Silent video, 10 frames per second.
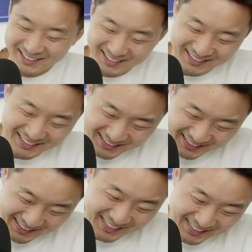
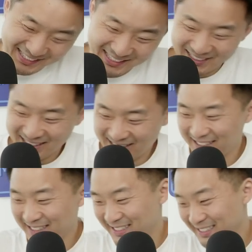
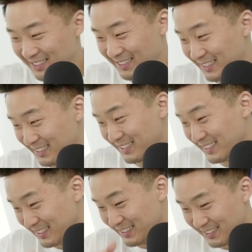
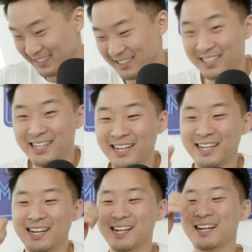
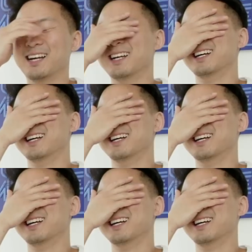(not speaking)